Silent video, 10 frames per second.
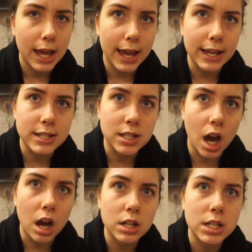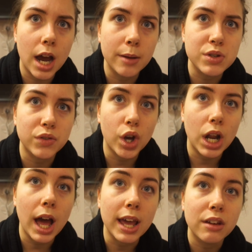in dark times of your
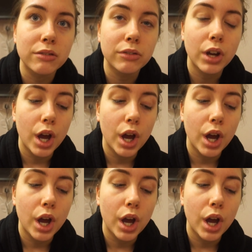life,